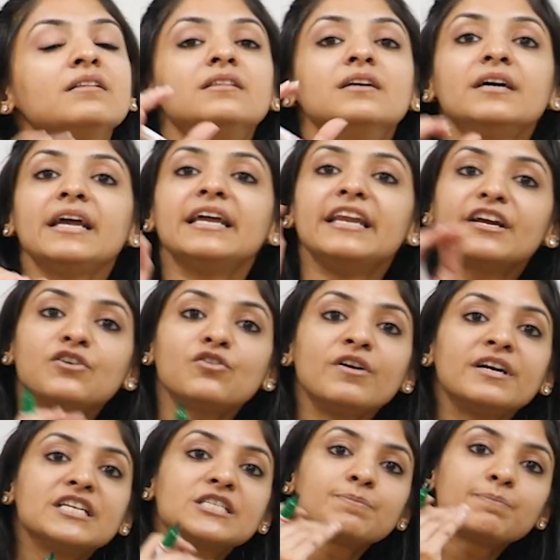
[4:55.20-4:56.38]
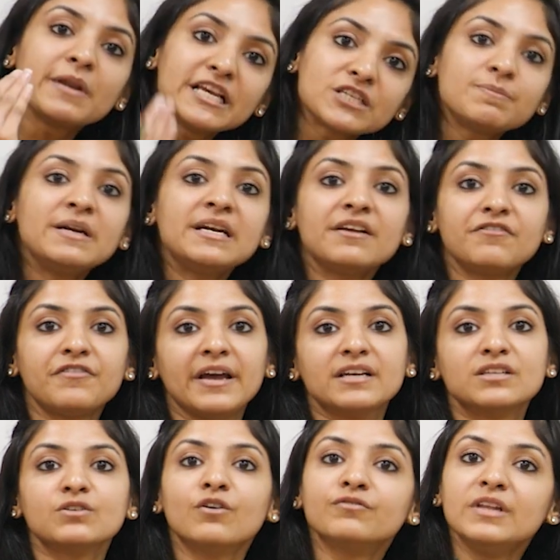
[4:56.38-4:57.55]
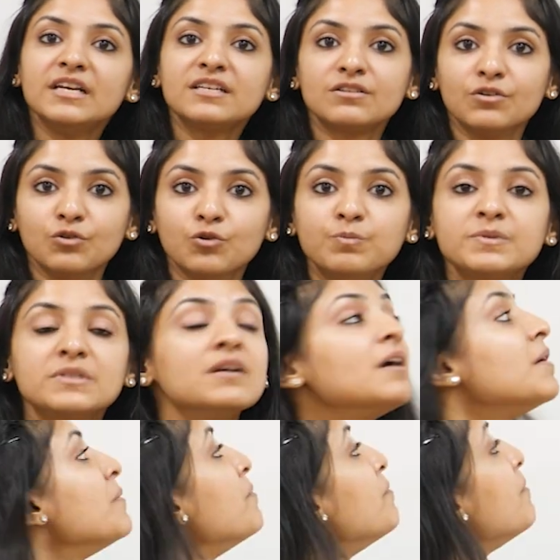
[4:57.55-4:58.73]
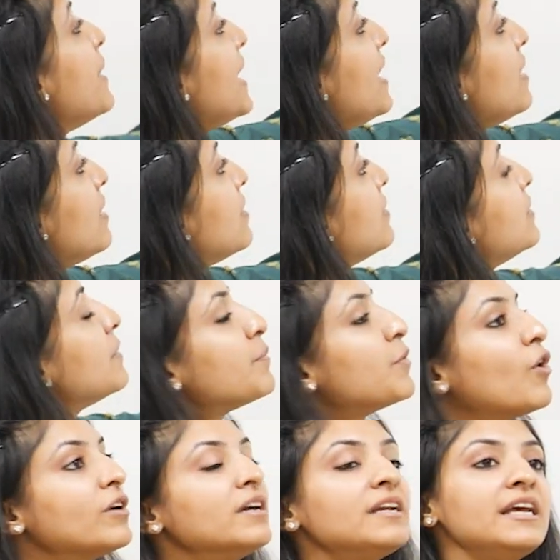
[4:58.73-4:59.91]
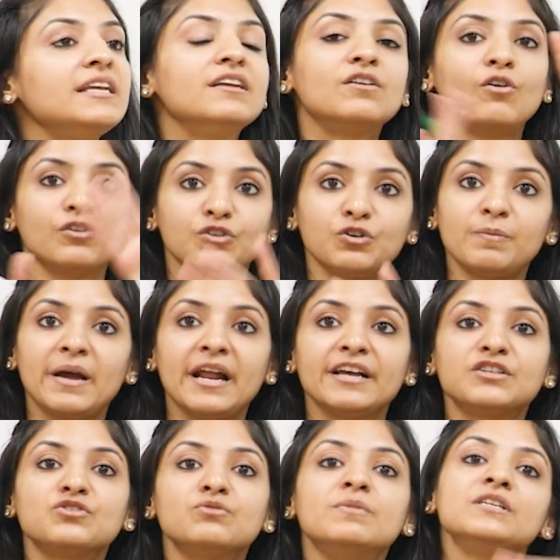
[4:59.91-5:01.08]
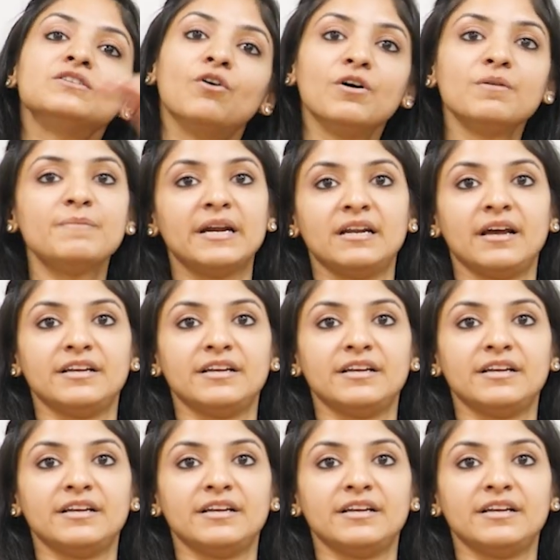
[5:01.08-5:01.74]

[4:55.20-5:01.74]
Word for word: the electron displacement effects of these groups make the product either orthopara isomers or meta